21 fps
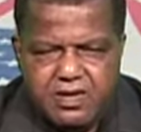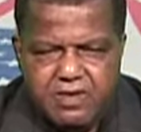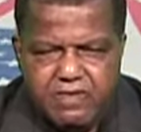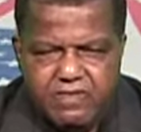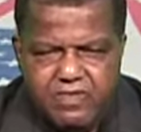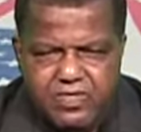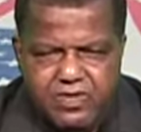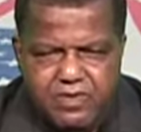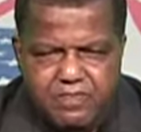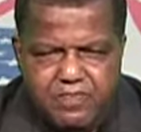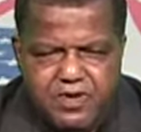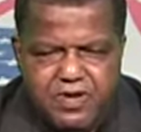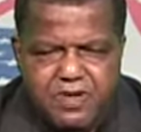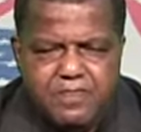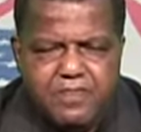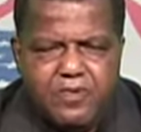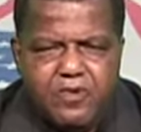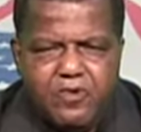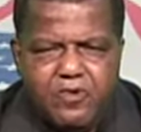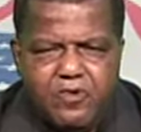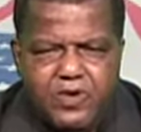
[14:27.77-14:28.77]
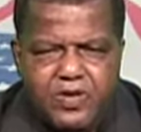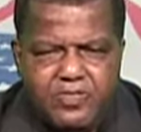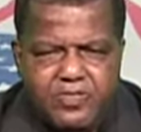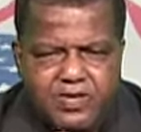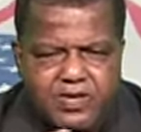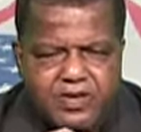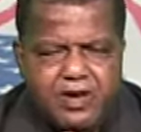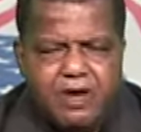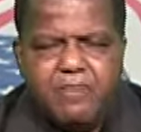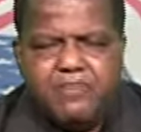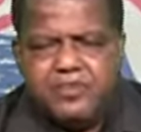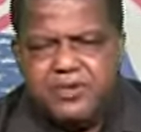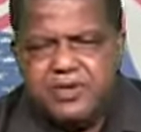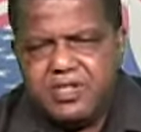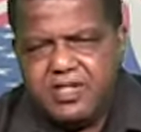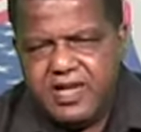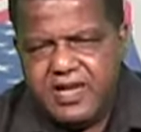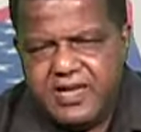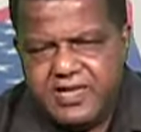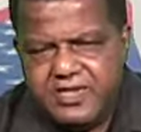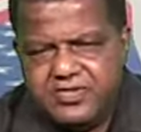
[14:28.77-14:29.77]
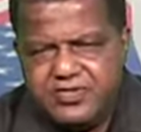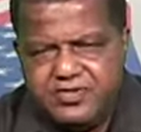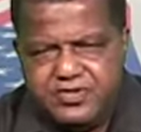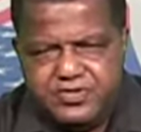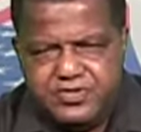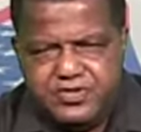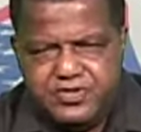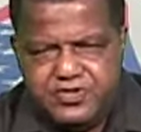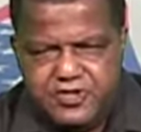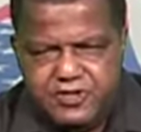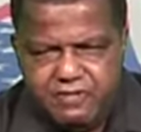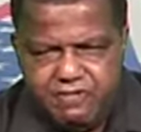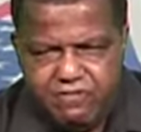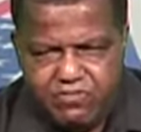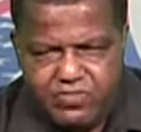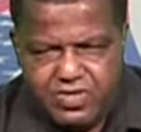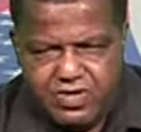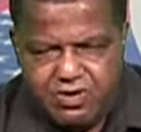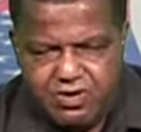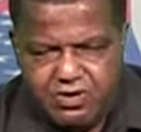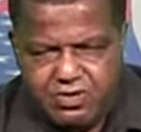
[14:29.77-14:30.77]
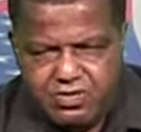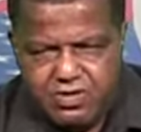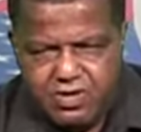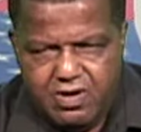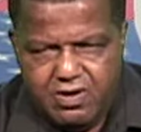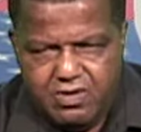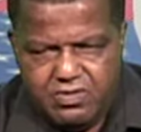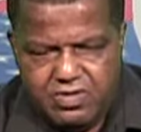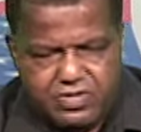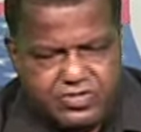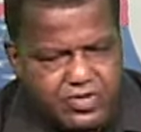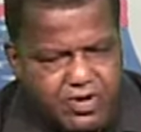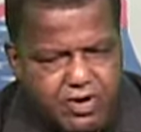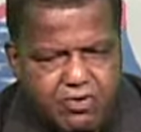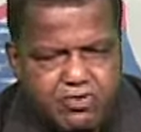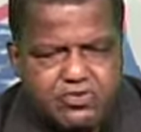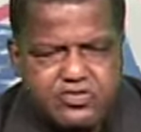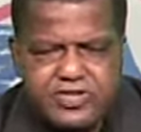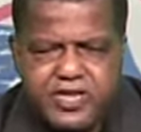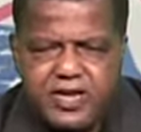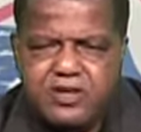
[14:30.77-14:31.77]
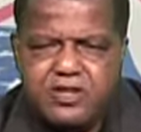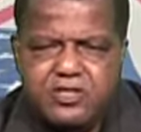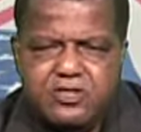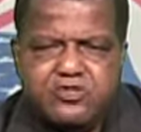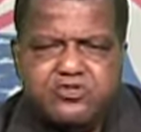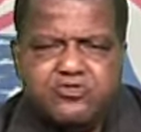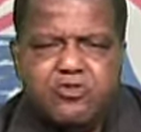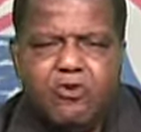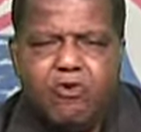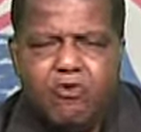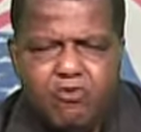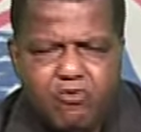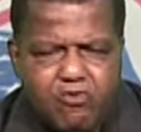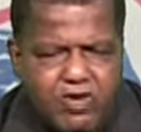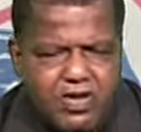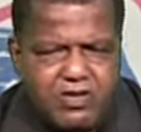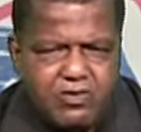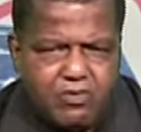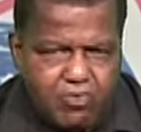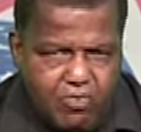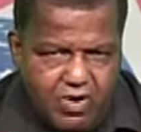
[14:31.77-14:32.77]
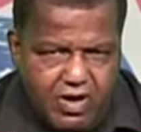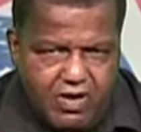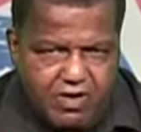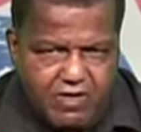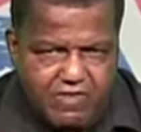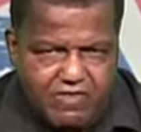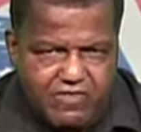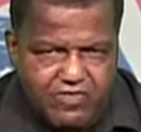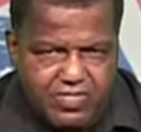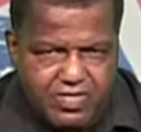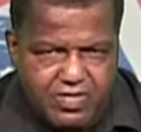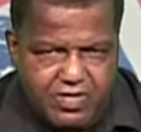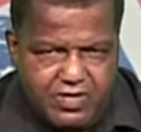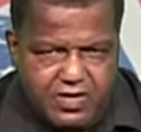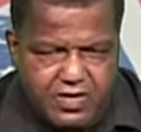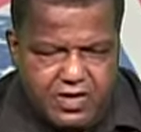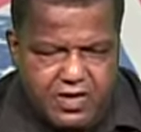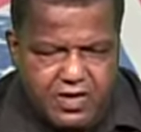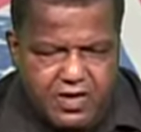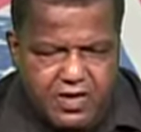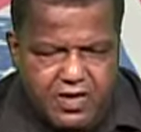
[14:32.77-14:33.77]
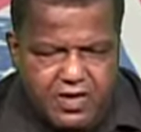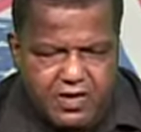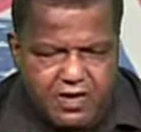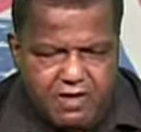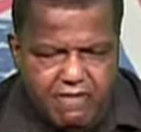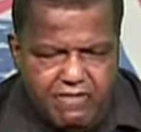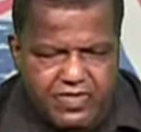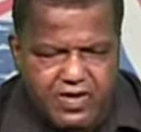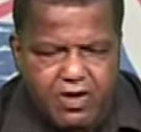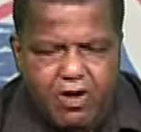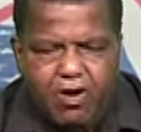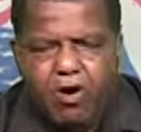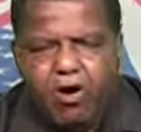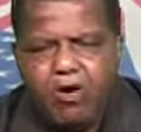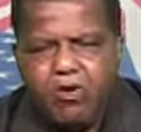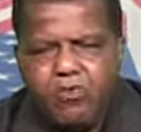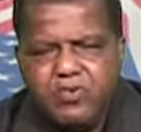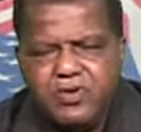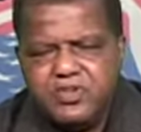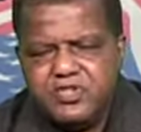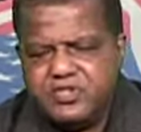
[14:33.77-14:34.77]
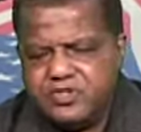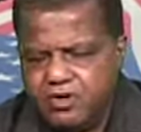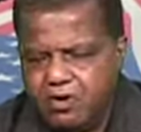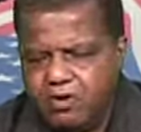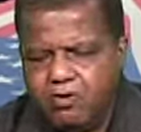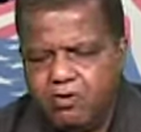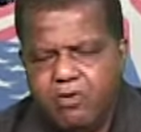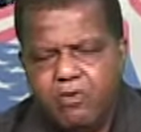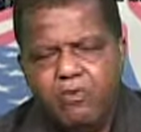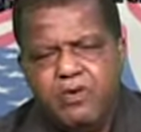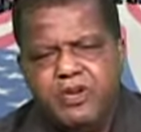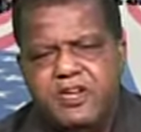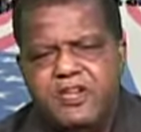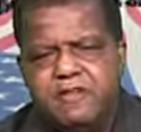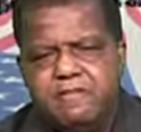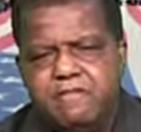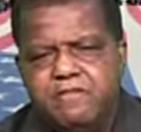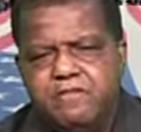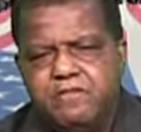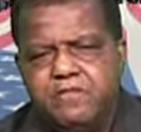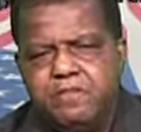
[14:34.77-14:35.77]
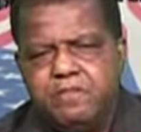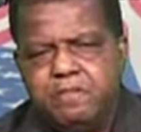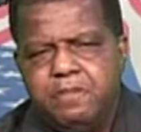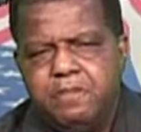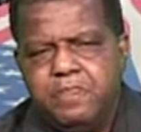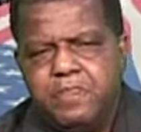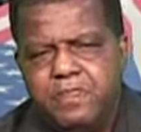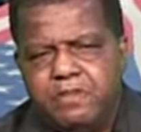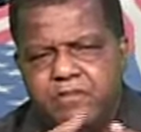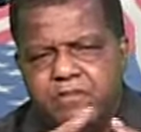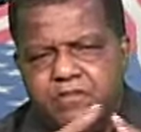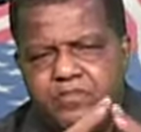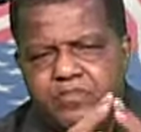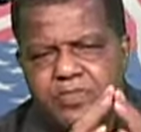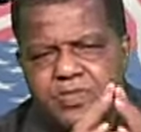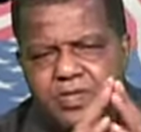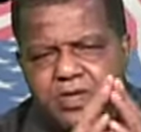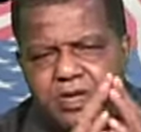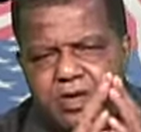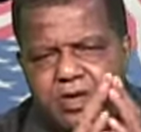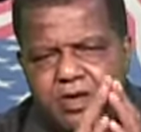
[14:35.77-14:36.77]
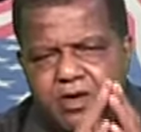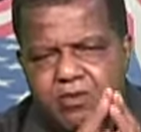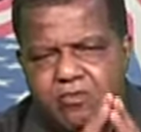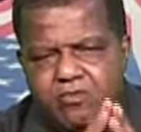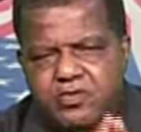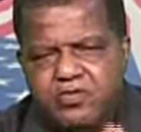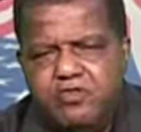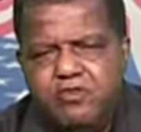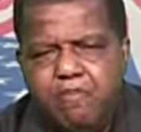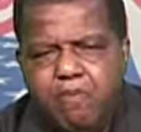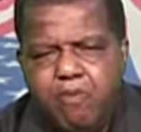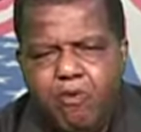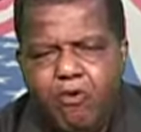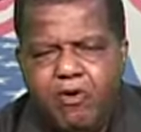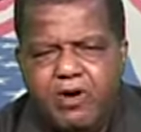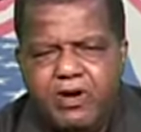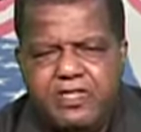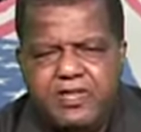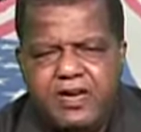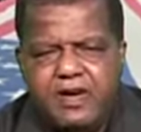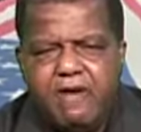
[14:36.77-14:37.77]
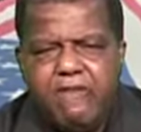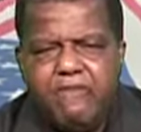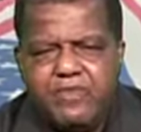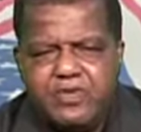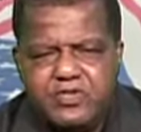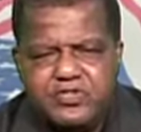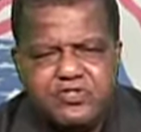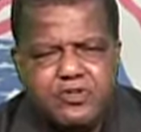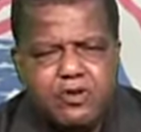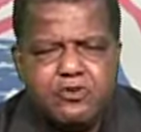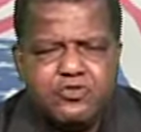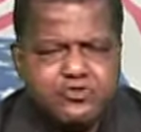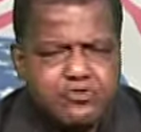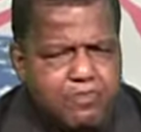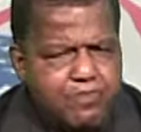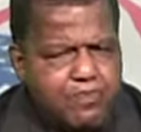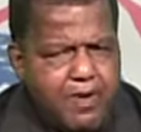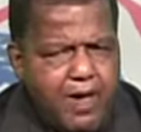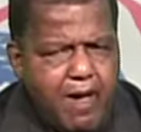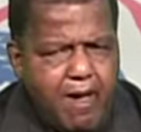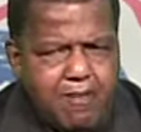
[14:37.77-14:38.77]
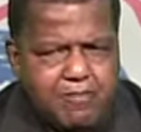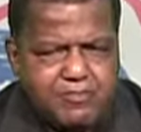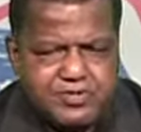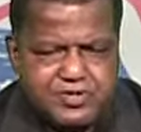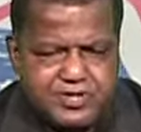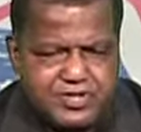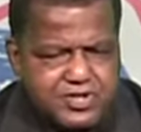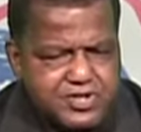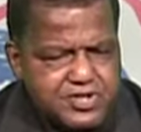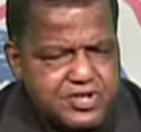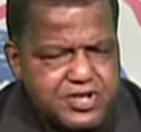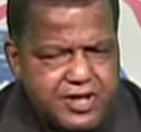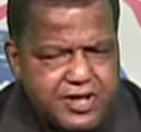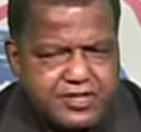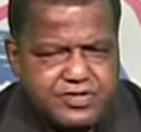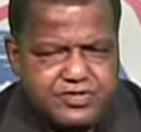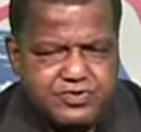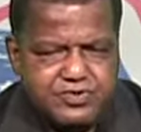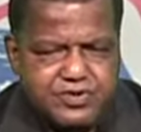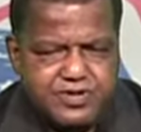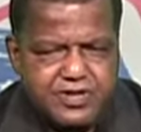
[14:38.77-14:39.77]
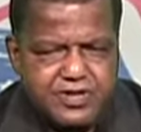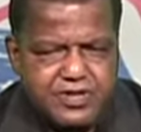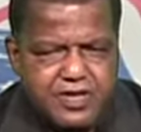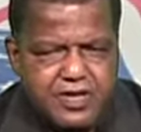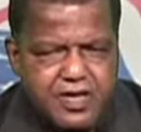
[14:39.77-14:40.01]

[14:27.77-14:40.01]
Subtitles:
The people in the upper classes, those that control great wealth, they're always so quick when you point out the social problems in this country.